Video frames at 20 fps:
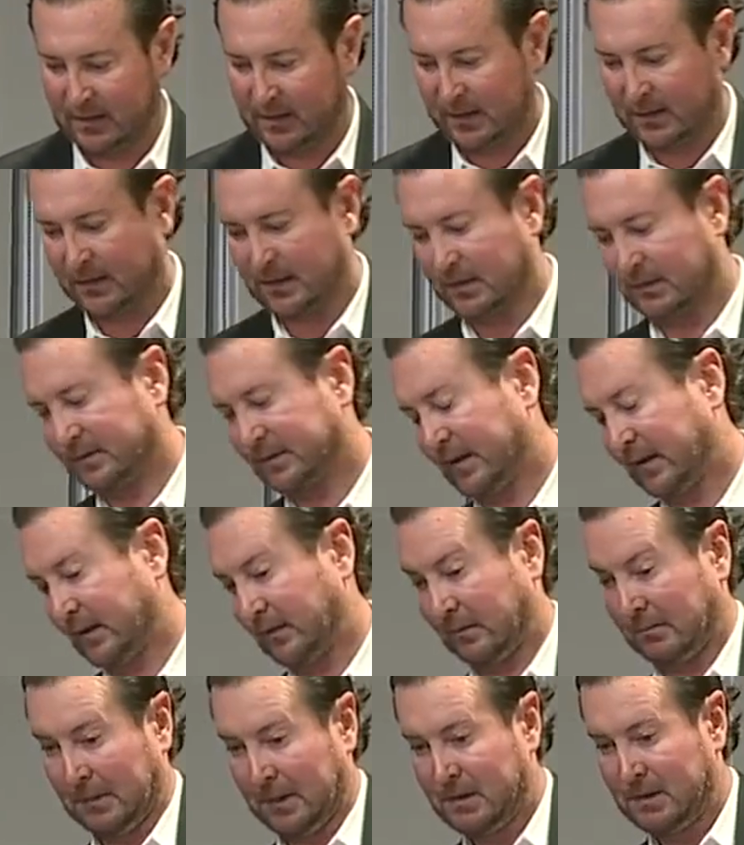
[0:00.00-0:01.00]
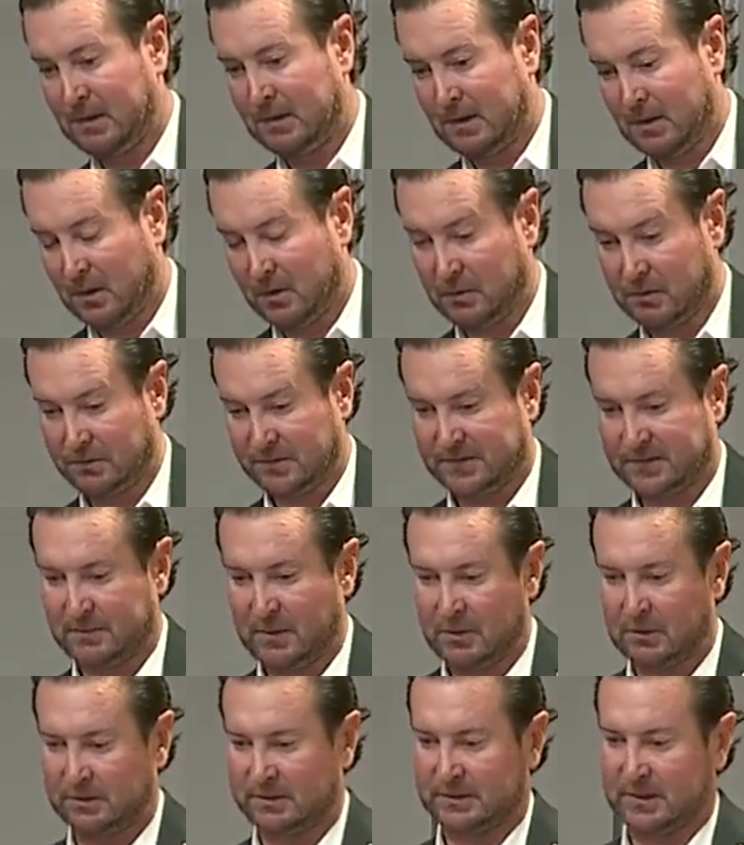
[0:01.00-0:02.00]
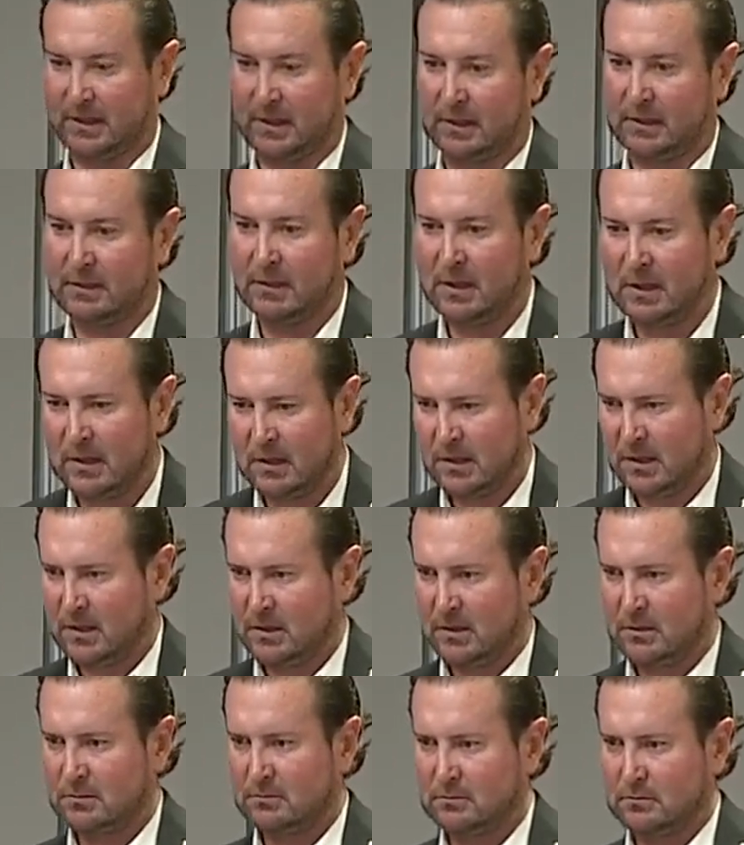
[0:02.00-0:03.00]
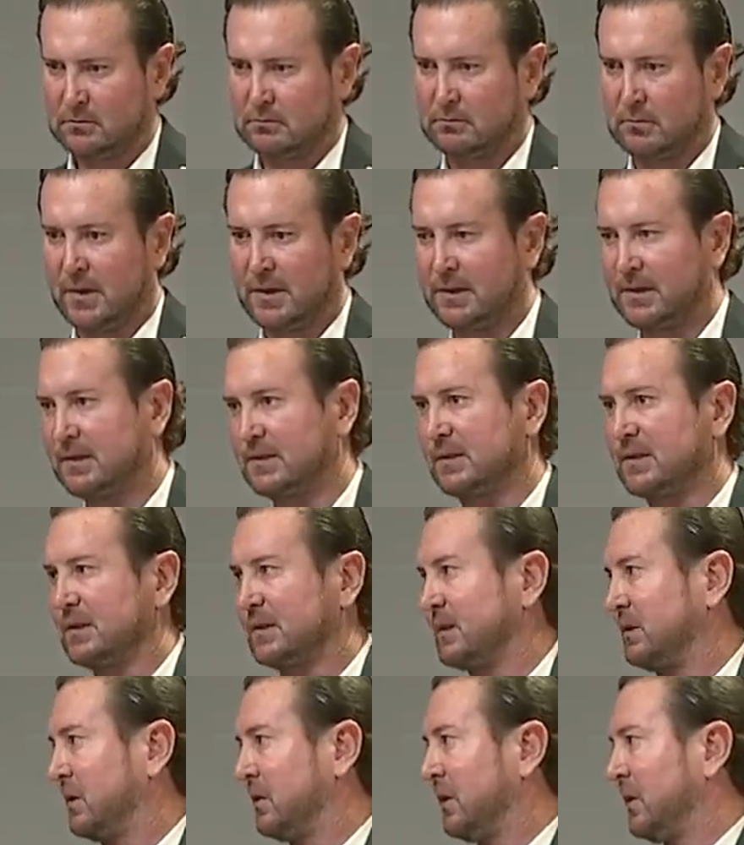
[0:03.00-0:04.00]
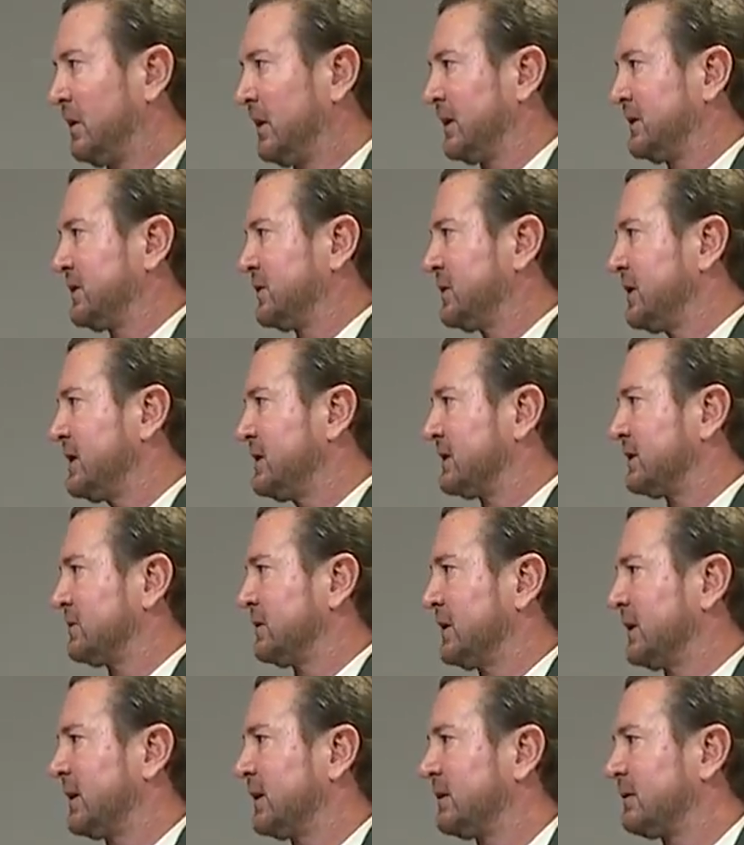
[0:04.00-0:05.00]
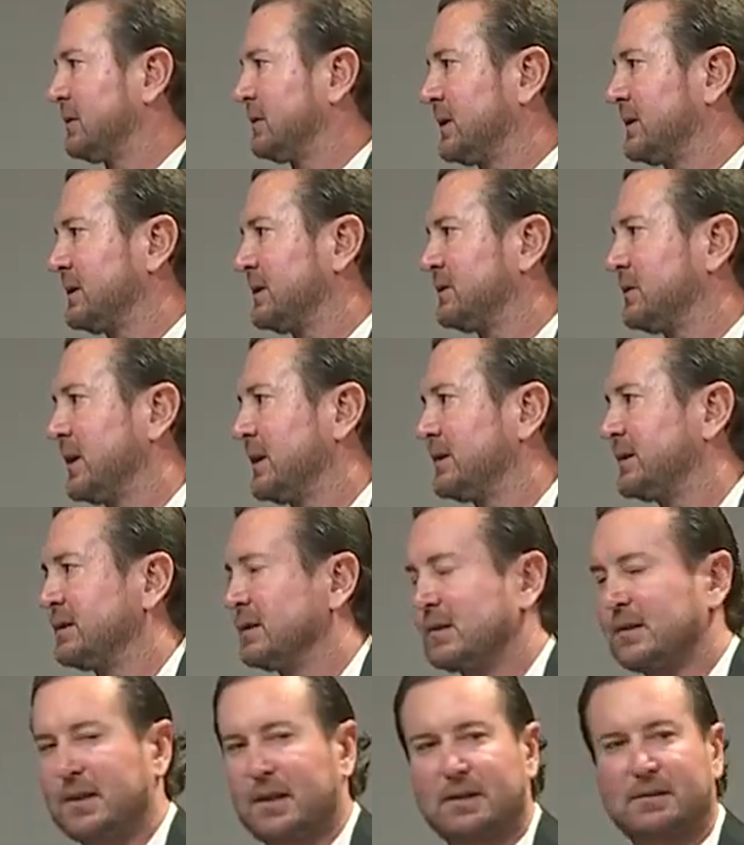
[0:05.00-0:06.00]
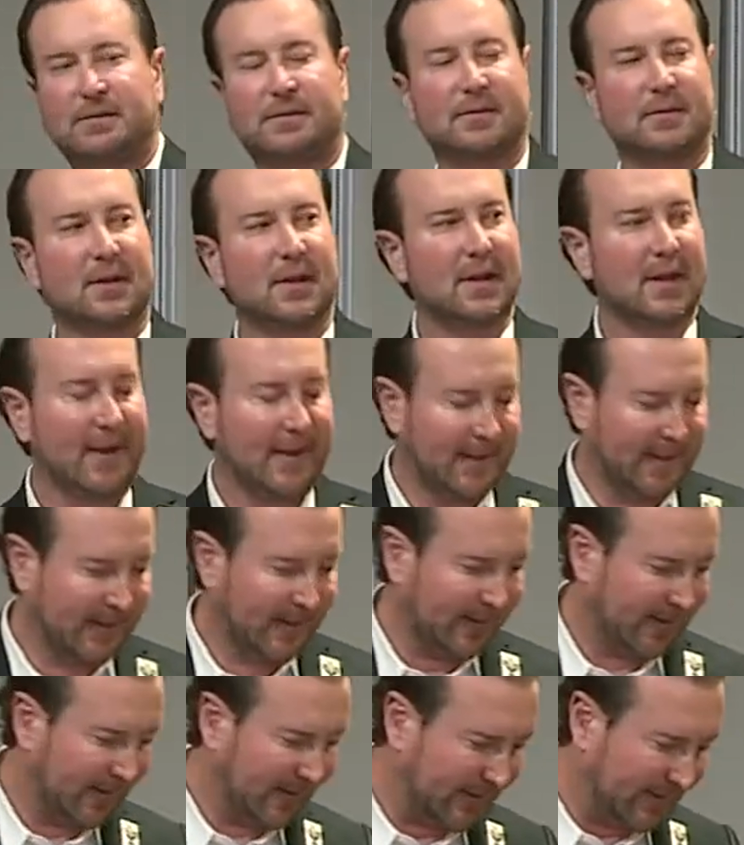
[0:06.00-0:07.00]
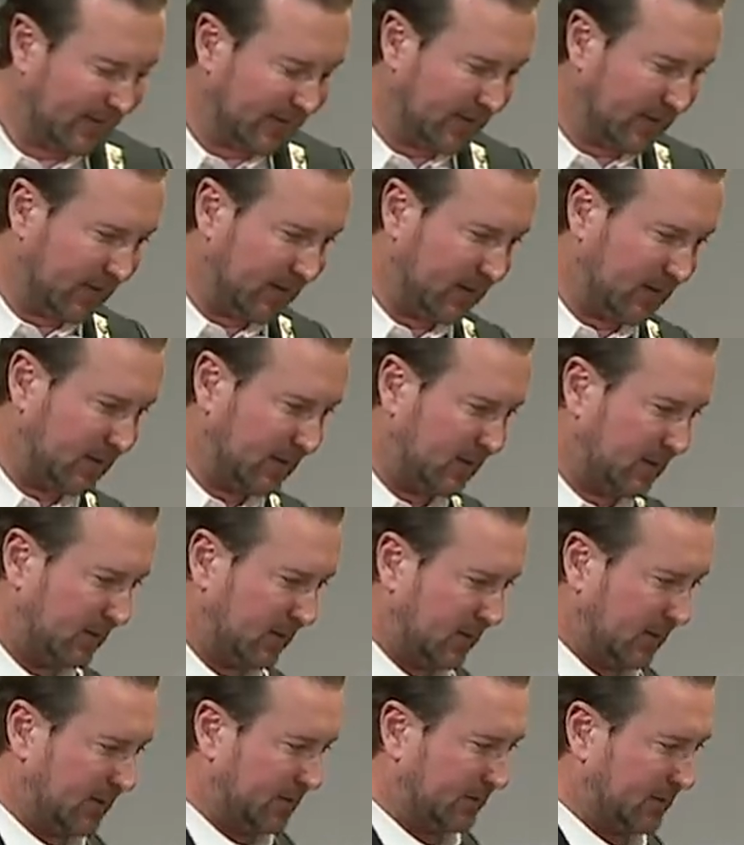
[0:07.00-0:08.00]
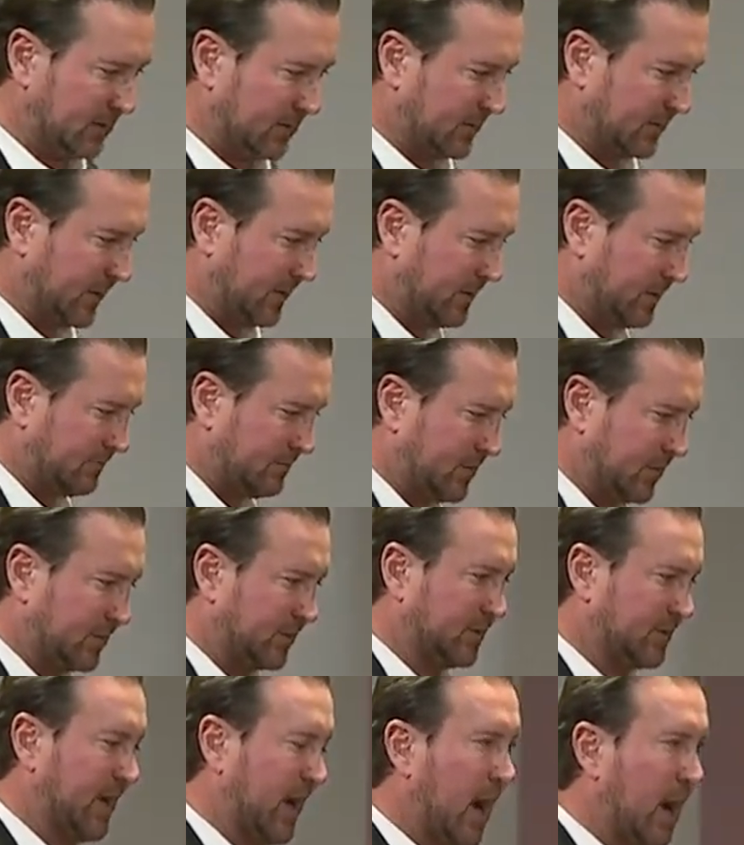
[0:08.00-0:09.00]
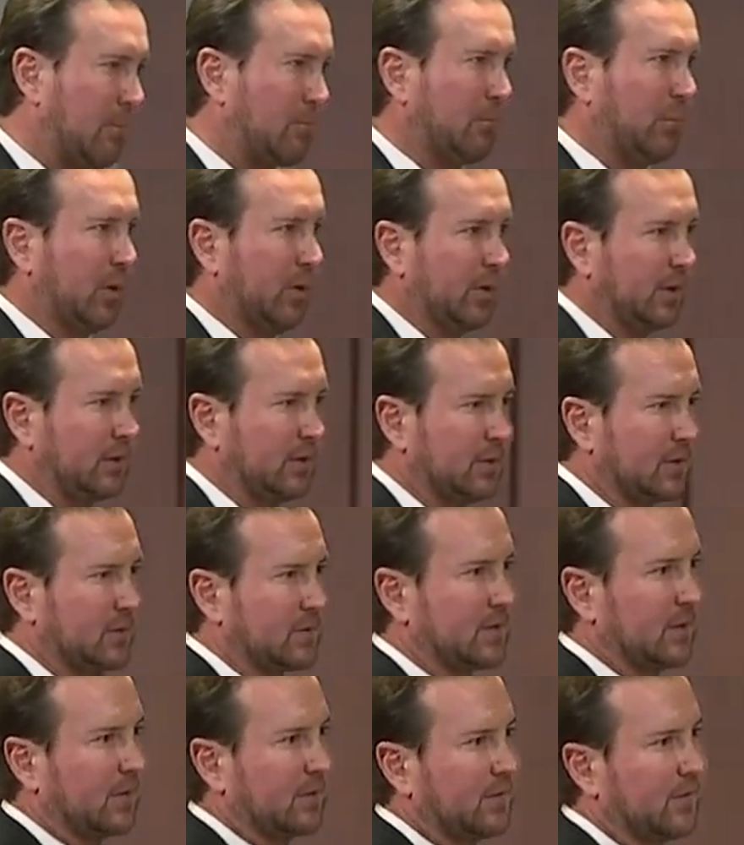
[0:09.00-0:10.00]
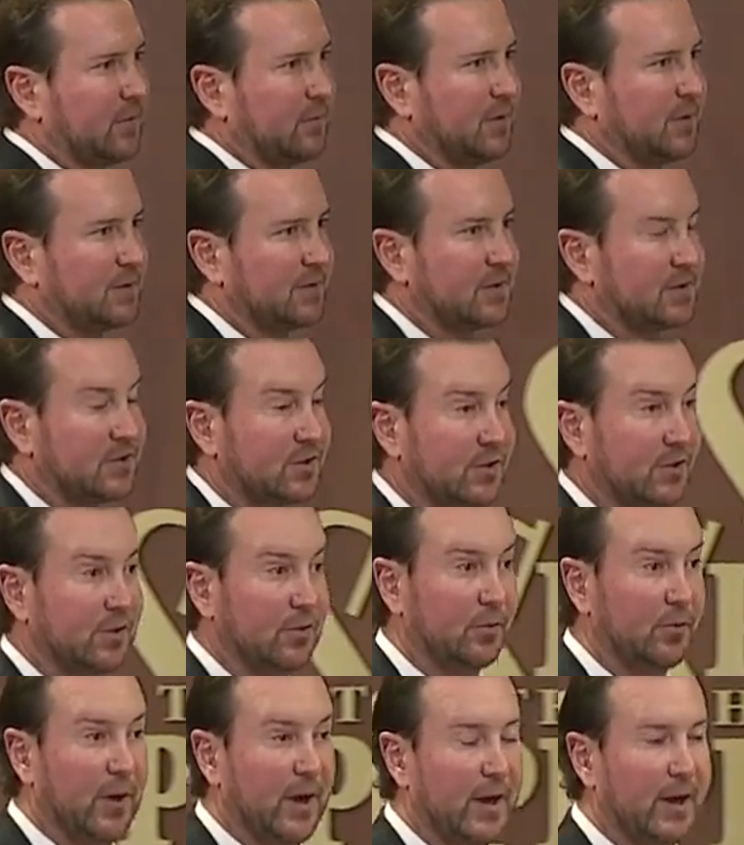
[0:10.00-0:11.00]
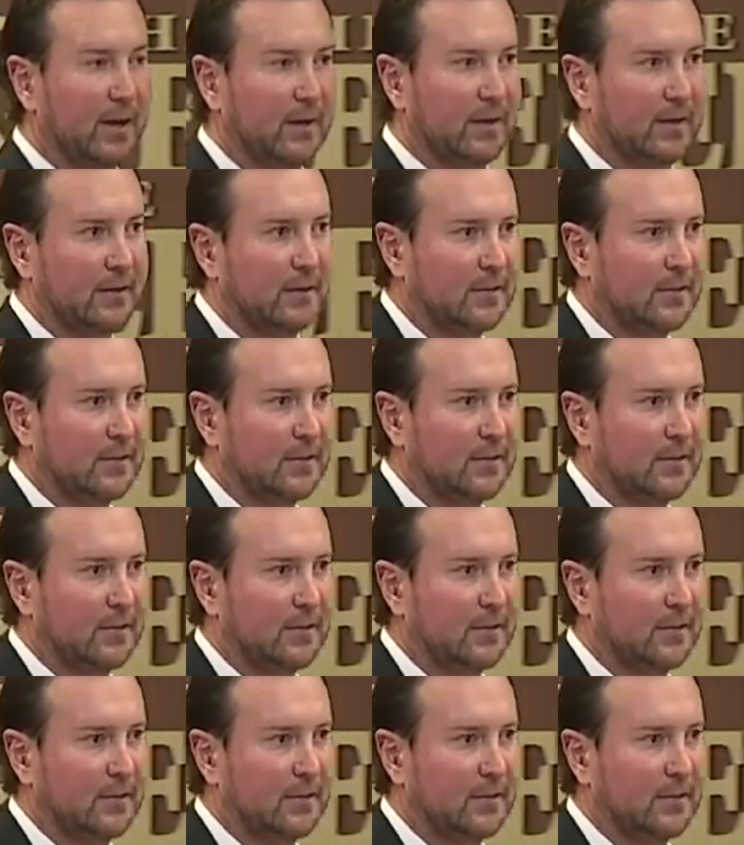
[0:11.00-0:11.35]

And I was like, Holy smokes, like money just doesn't grow on trees with, this race and stuff. And he says, Son, just stop putting yourself in position to wreck.